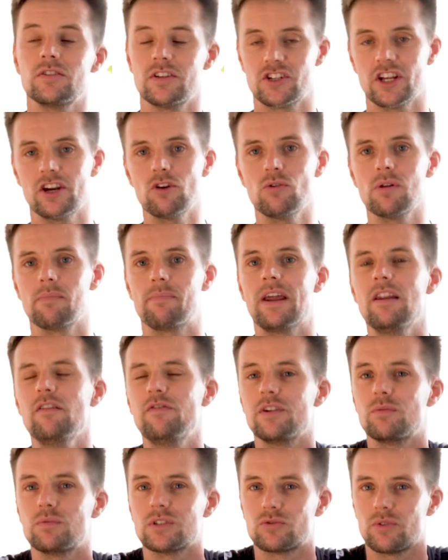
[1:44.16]
the general
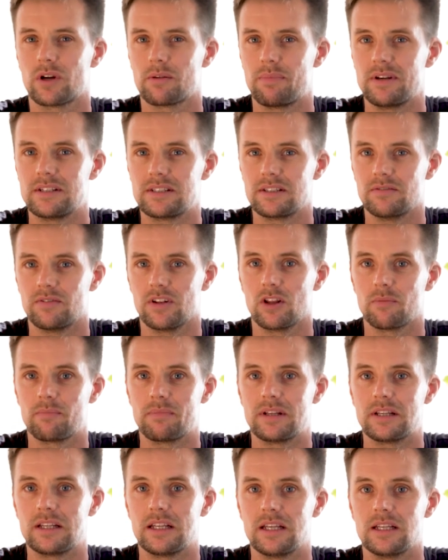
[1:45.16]
benefit with trunk-based
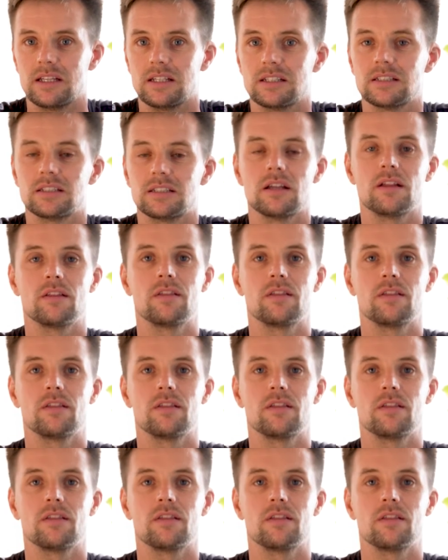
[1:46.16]
development is